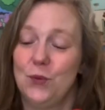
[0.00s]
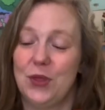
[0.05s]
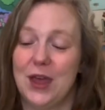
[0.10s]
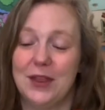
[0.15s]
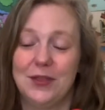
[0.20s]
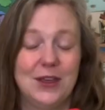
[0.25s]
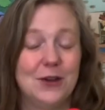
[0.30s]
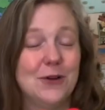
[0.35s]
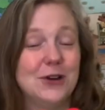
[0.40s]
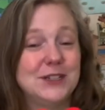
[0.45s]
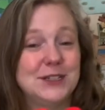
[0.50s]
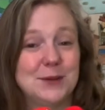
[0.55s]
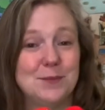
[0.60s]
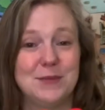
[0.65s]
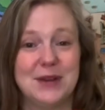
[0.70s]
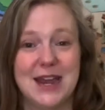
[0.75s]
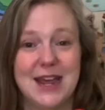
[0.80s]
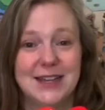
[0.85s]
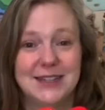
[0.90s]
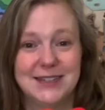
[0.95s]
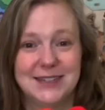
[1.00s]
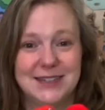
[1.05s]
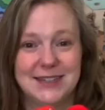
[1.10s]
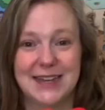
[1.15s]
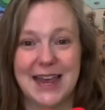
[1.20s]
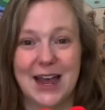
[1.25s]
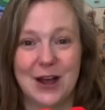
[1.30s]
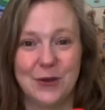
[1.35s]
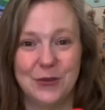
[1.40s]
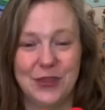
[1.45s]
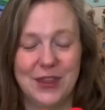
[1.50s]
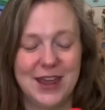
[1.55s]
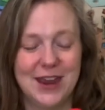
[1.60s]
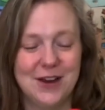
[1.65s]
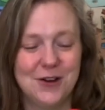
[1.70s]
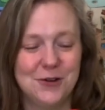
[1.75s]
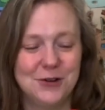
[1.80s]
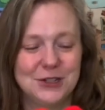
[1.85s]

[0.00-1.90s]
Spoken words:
that there are some nests out there,